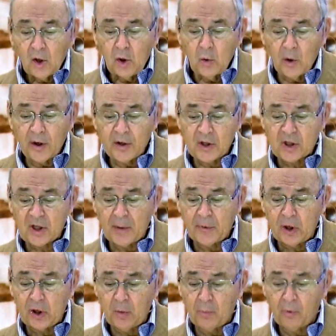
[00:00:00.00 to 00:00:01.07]
You are to
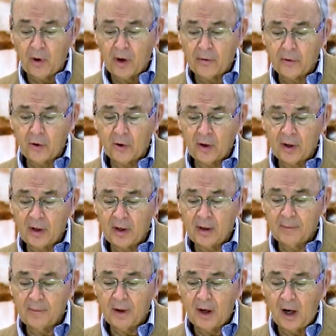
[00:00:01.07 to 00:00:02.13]
summon your brother
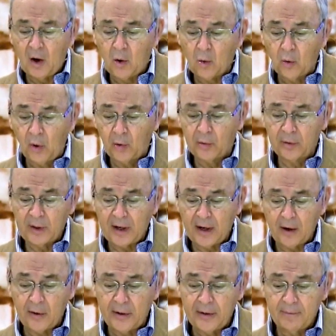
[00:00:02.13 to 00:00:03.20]
Aharon,
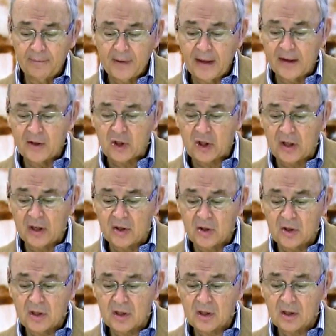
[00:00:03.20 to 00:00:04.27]
Aaron, and his
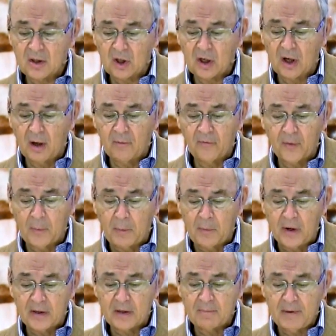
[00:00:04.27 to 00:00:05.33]
sons to come from
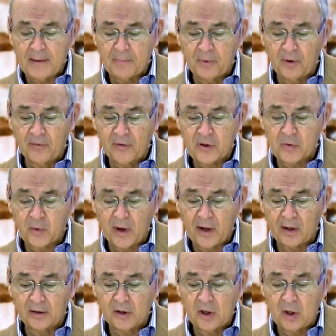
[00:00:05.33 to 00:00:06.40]
among the people of
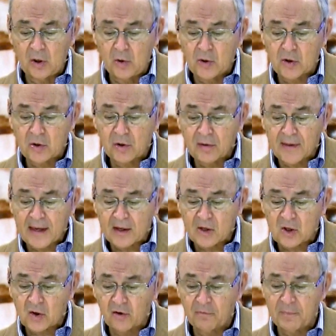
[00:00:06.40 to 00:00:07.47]
Israel to you so that they
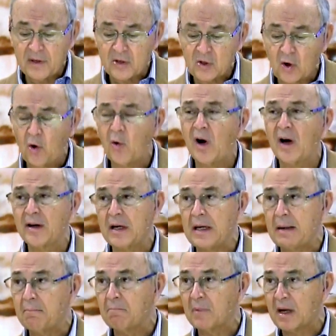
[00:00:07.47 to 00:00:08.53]
can serve me as
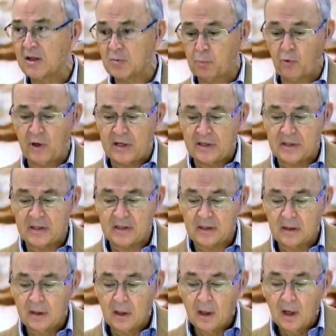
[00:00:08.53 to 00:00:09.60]
Kohanim, as
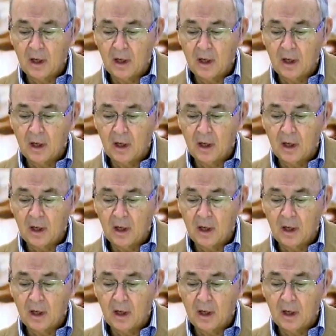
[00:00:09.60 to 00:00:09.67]
priests.